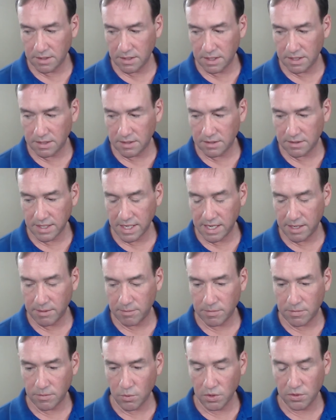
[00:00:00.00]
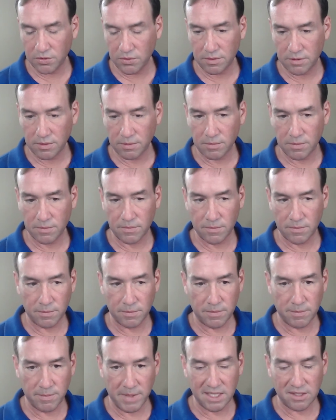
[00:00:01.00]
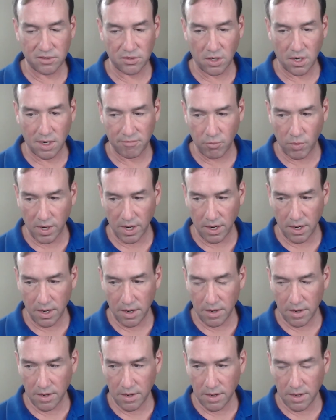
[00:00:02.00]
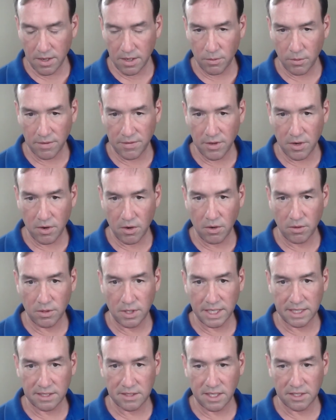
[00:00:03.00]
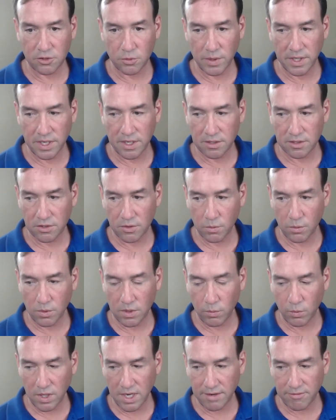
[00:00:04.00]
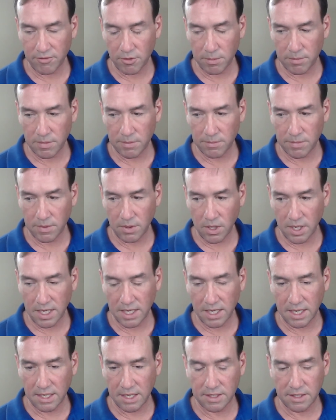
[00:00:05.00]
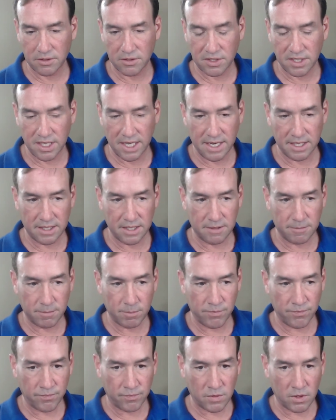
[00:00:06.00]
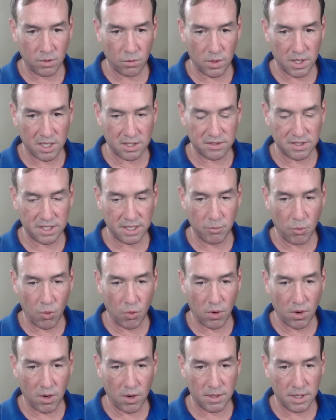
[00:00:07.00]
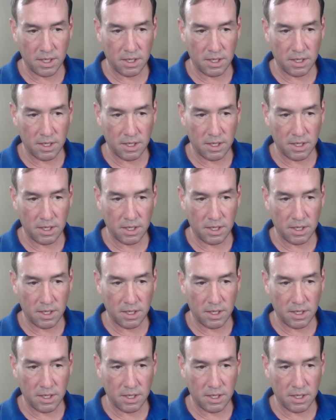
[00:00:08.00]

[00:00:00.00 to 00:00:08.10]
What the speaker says: It's the same base software with their own like TouchWiz or whatever on it, and they're saying that we're going to see more